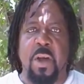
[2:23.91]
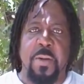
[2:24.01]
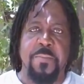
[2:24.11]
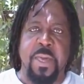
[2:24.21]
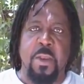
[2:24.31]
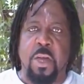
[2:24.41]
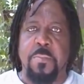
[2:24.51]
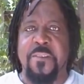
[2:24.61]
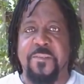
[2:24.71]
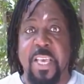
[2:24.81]
Look at me,
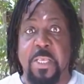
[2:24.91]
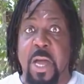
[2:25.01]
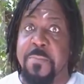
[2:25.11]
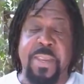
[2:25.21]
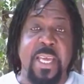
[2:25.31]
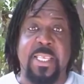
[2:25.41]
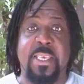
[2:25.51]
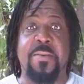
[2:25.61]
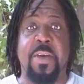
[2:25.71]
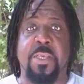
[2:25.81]
look at my face, I'm dead
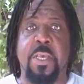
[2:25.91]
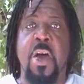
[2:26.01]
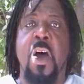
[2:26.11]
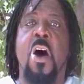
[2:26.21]
serious.